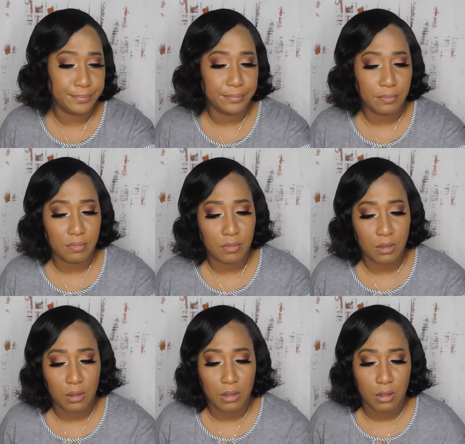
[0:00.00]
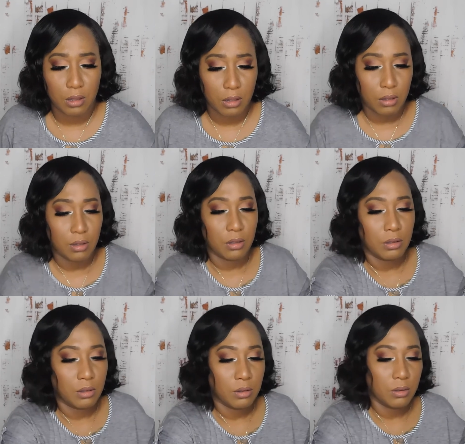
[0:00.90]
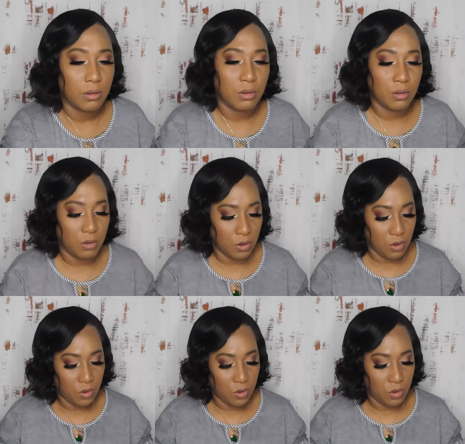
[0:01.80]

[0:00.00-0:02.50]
Nobody speaks.